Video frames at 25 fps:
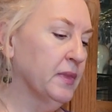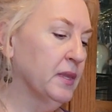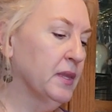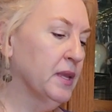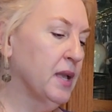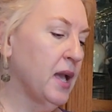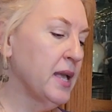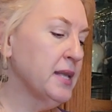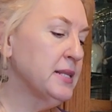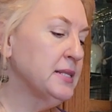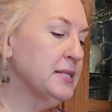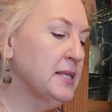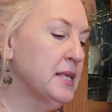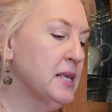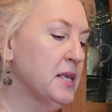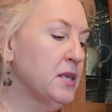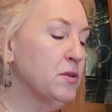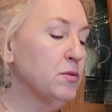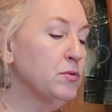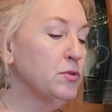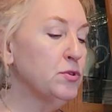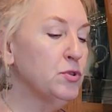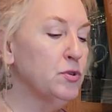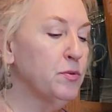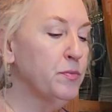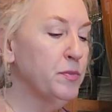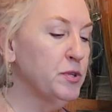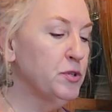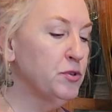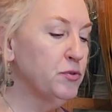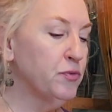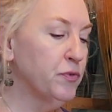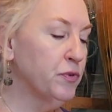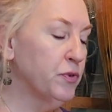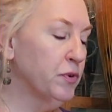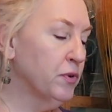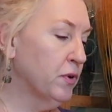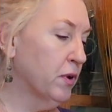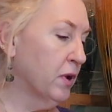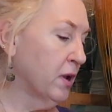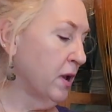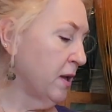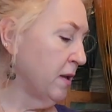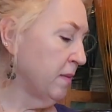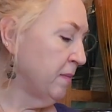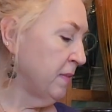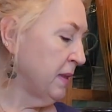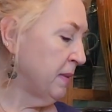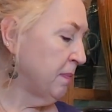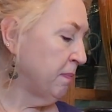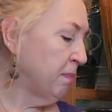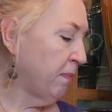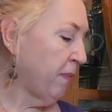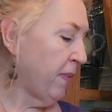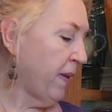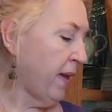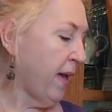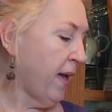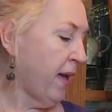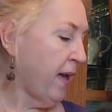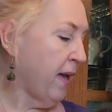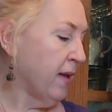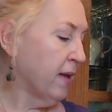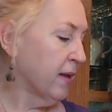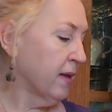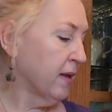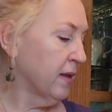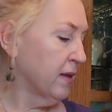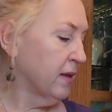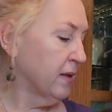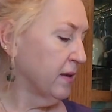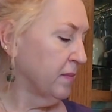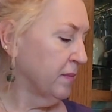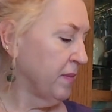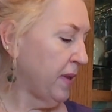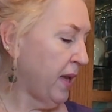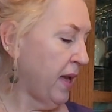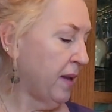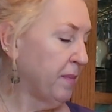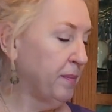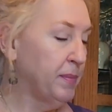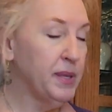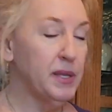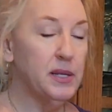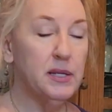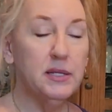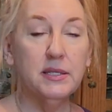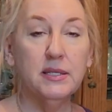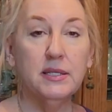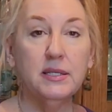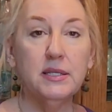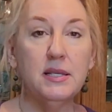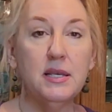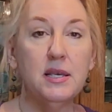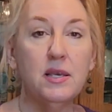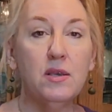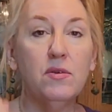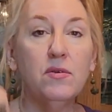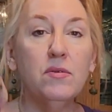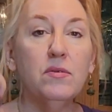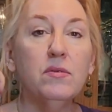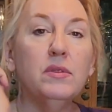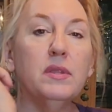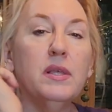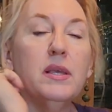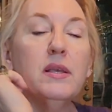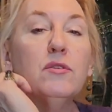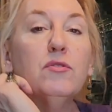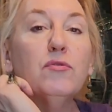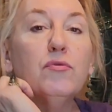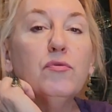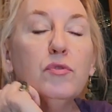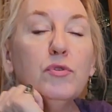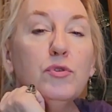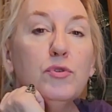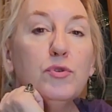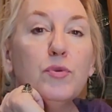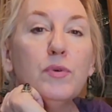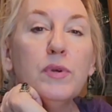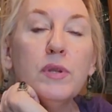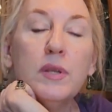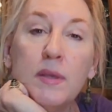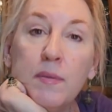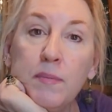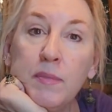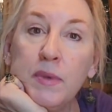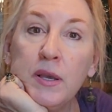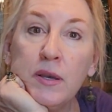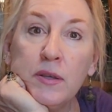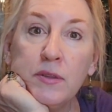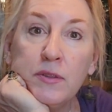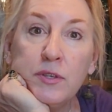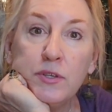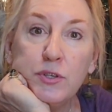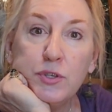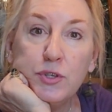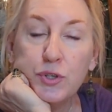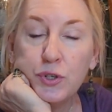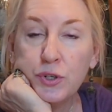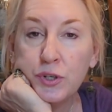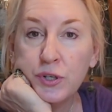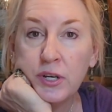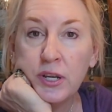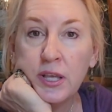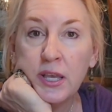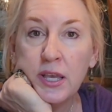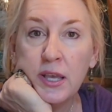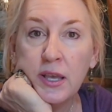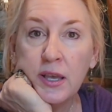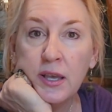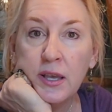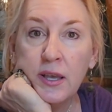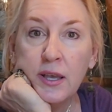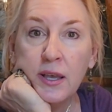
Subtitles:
guys, thank you so much for coming back. I'm happy to see you. Thanks for joining me on the journey.